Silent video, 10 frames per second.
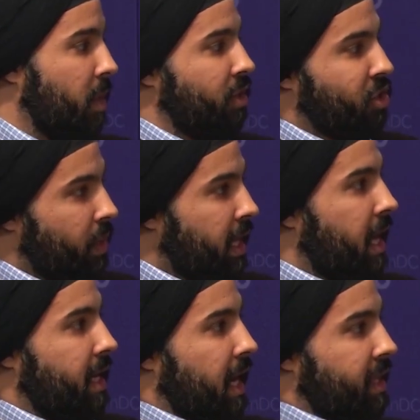So
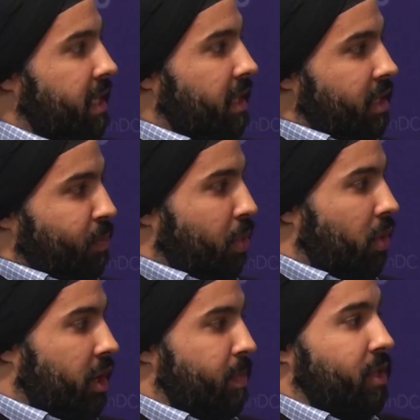again, I think this
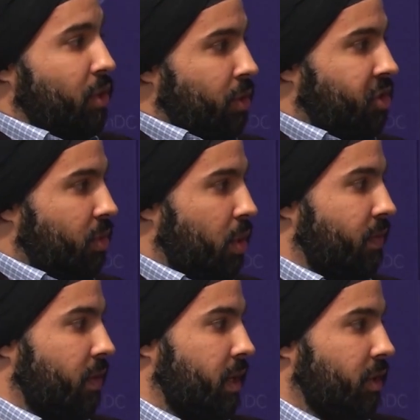program is also
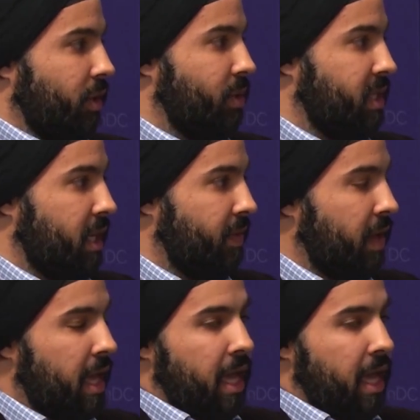over-inclusive,